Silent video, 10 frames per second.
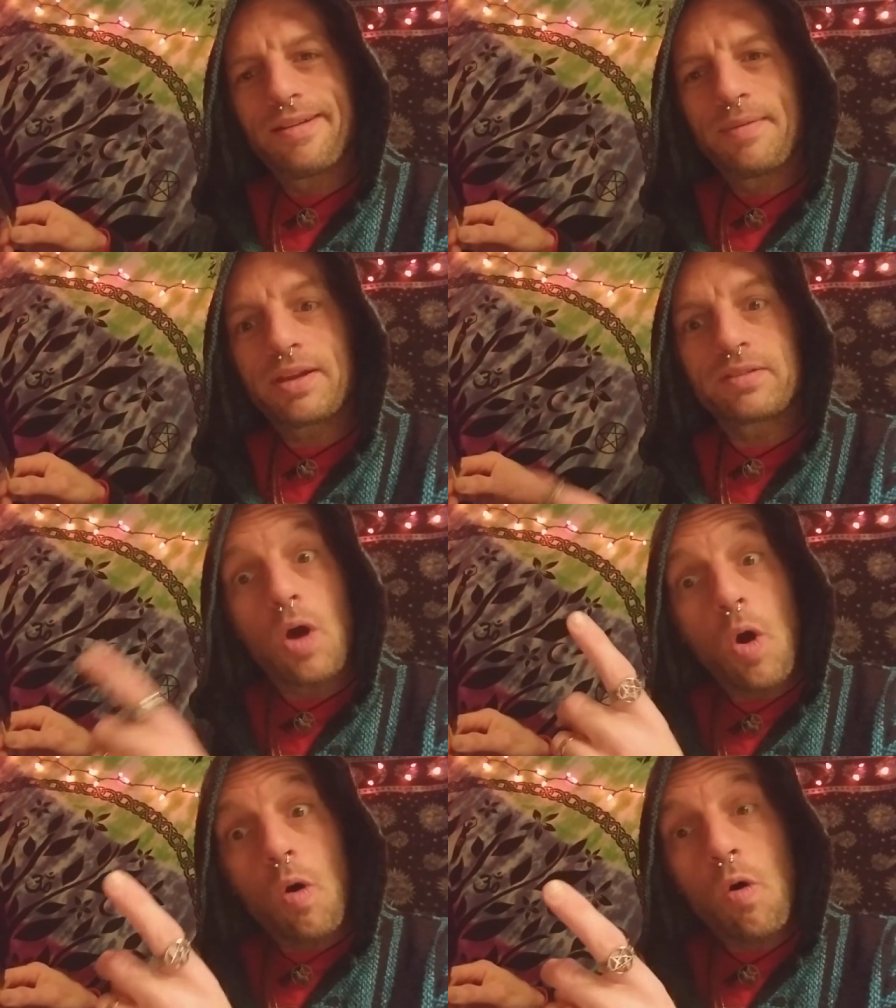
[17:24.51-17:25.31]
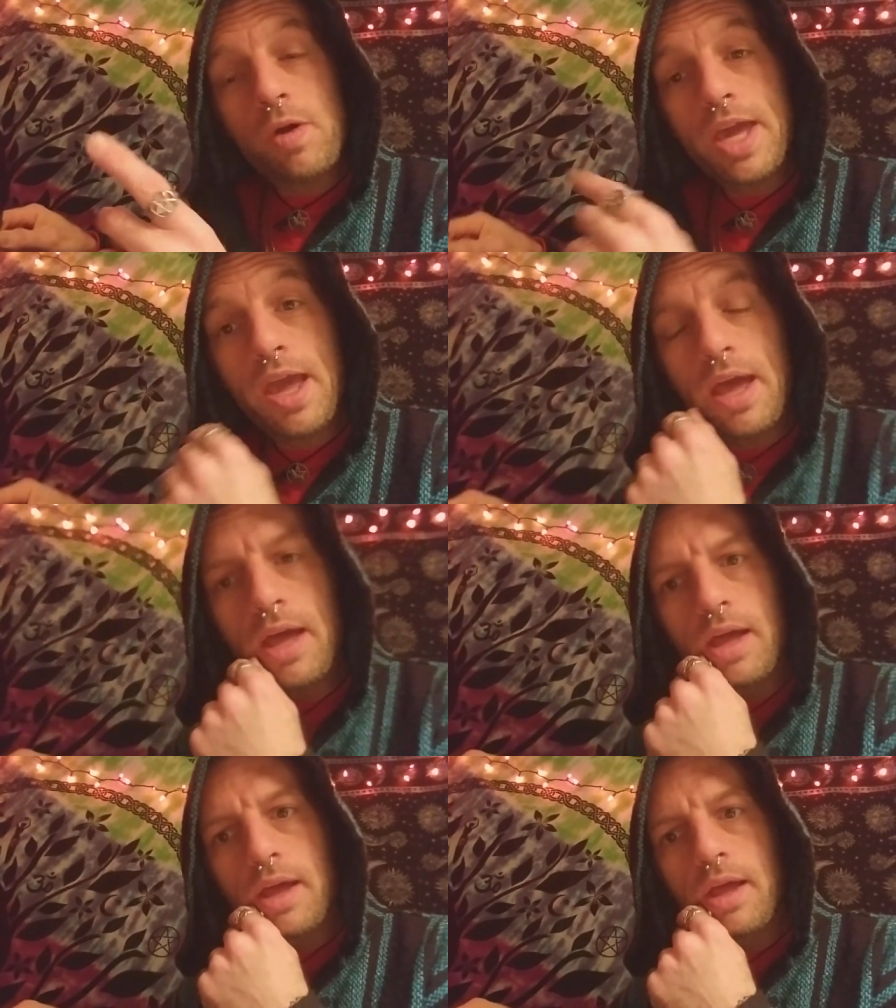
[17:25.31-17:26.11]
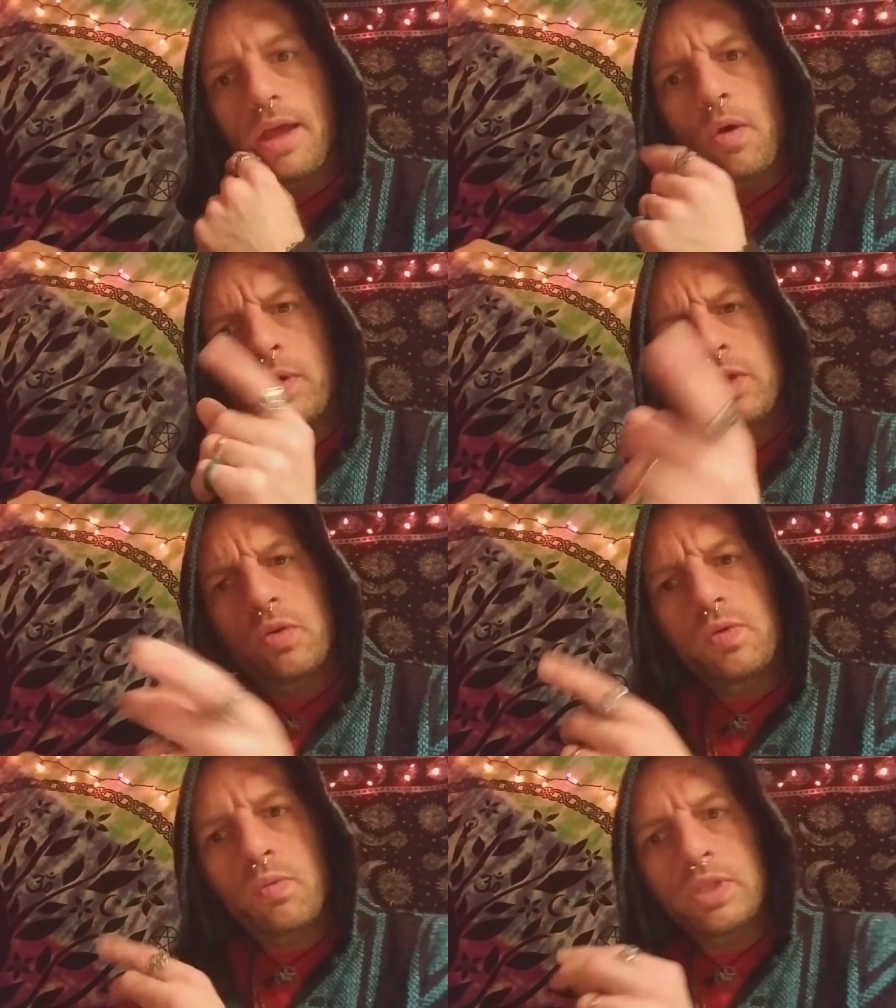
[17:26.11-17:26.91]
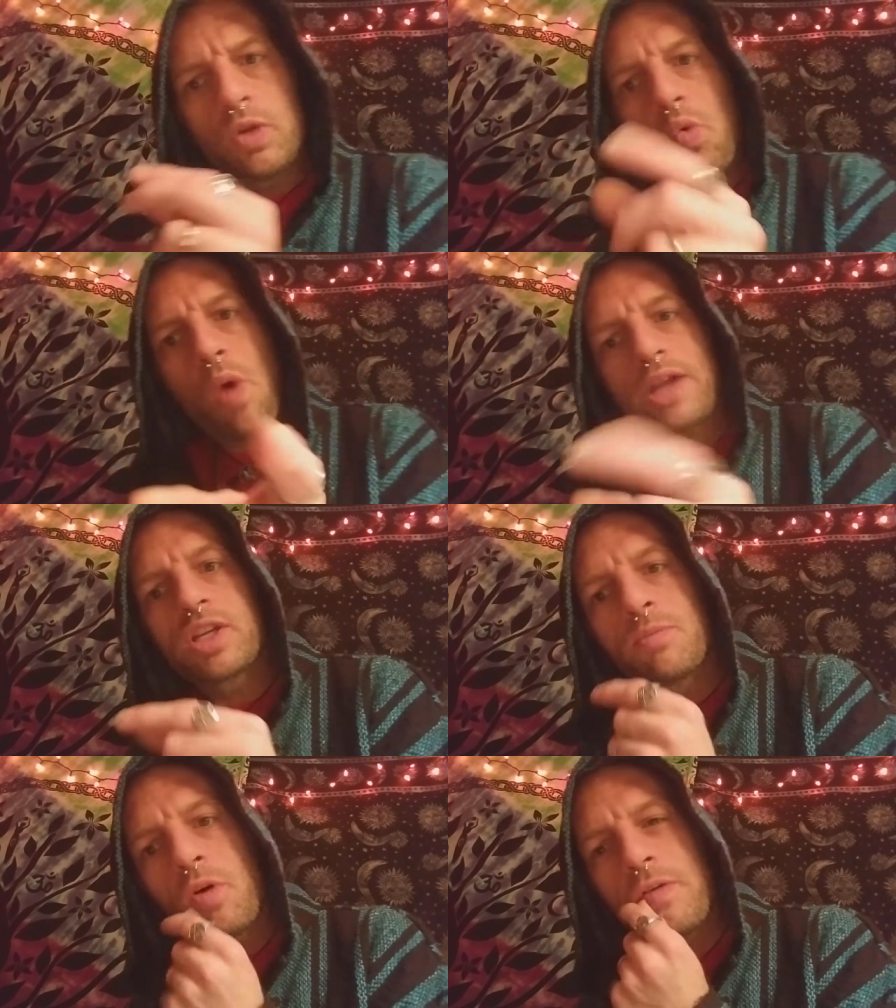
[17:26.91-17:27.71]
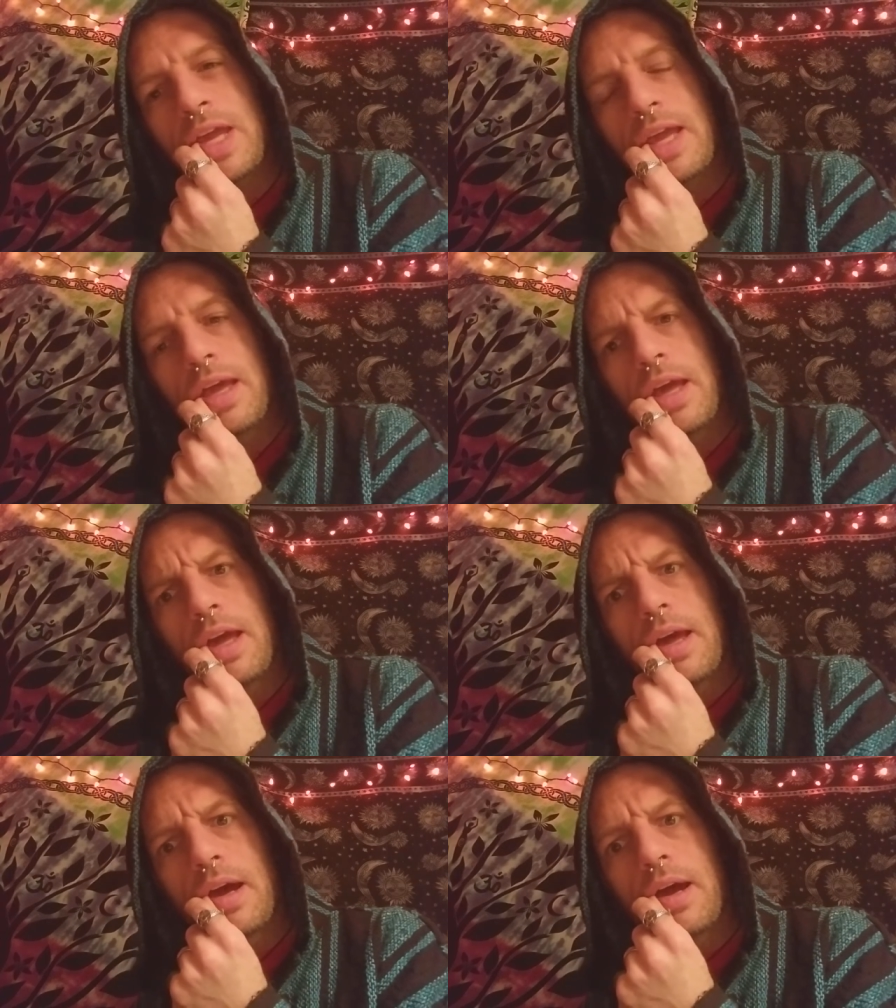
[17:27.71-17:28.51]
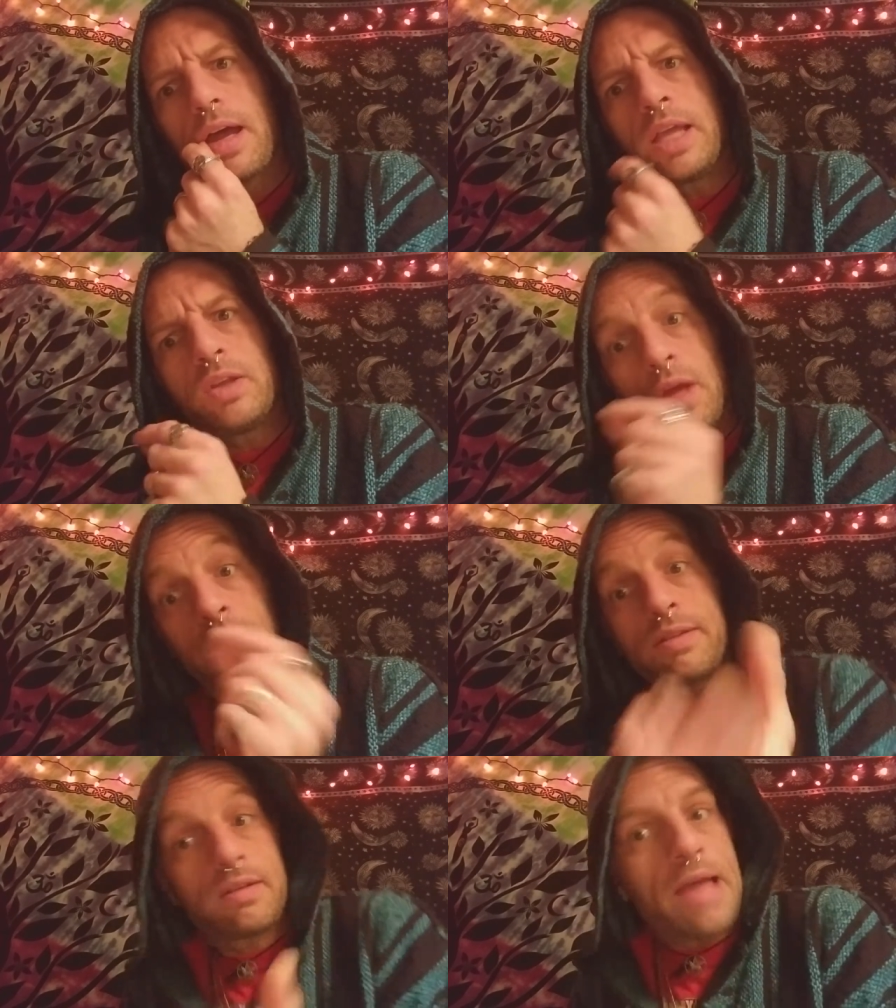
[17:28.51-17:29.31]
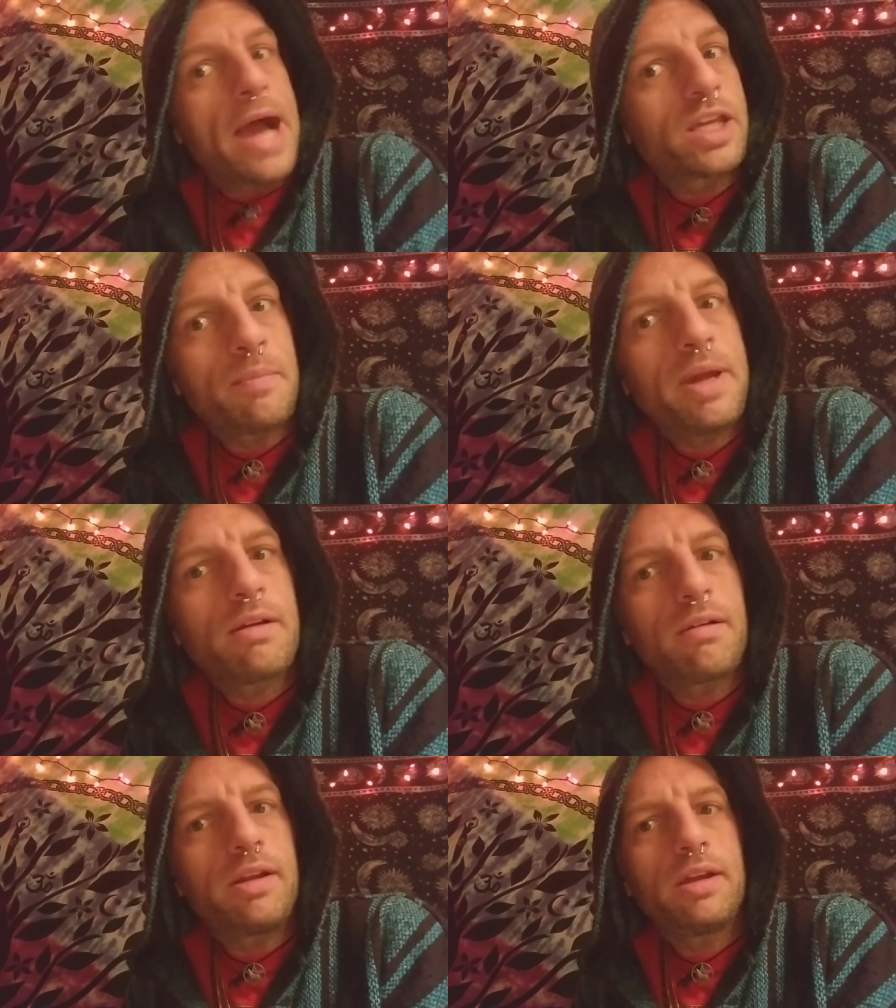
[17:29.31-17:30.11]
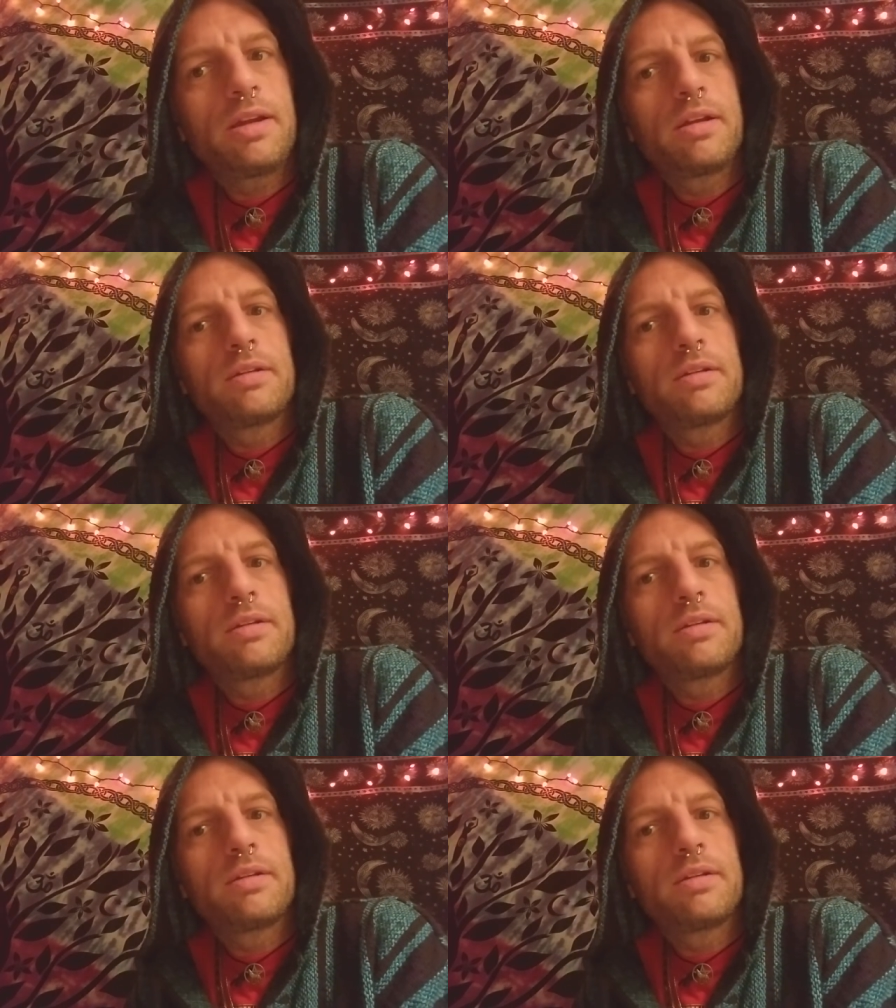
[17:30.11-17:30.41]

Because, oh yeah, when you watch a movie and it's a documentary